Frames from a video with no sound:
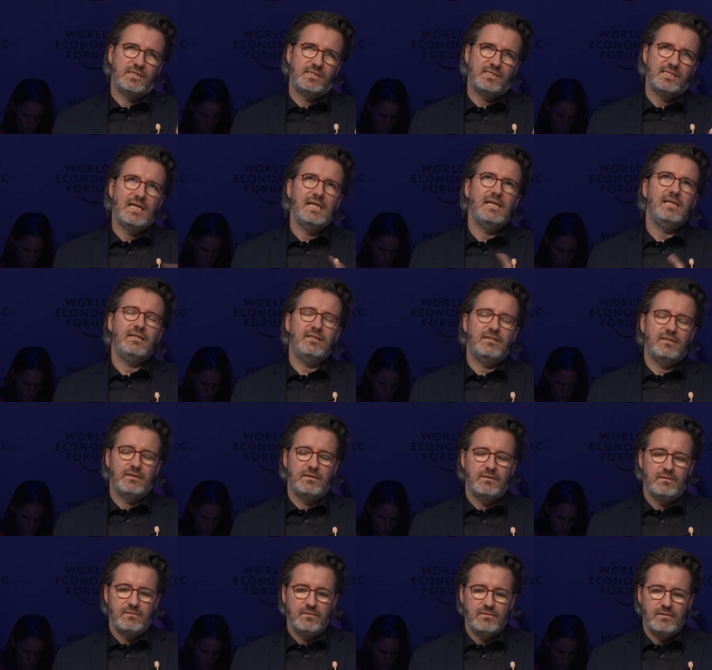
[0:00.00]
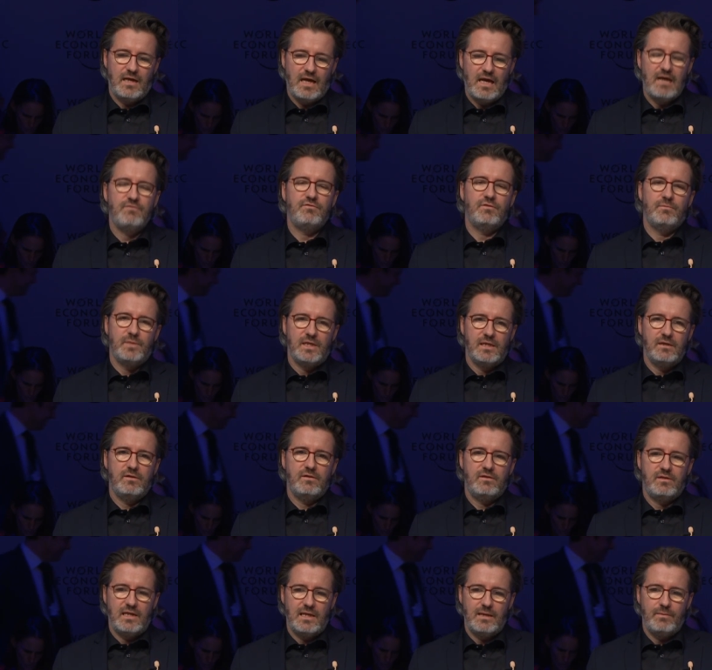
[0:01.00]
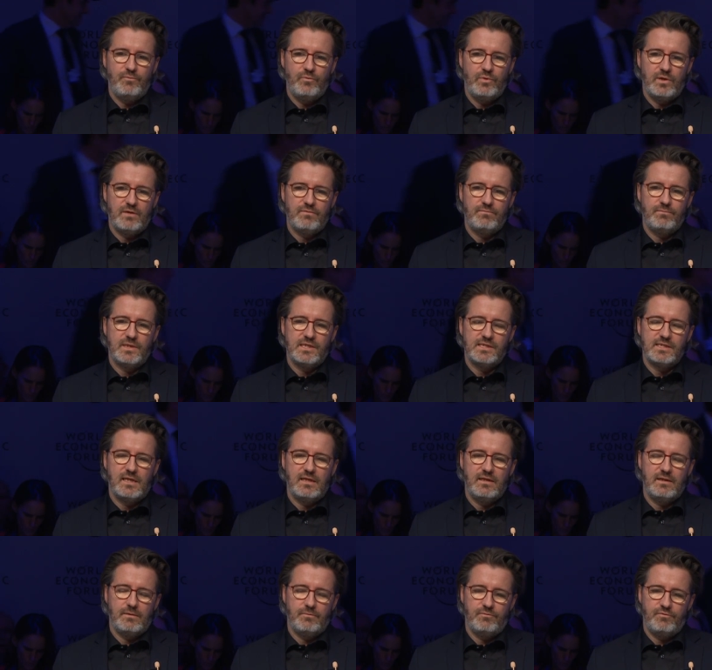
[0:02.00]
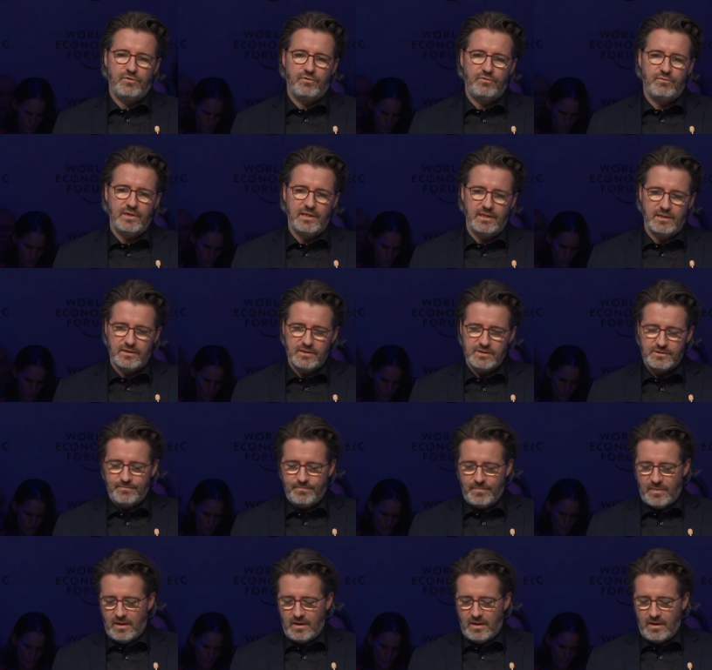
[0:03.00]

selling the half a millionth lamp. We have been selling them for three years.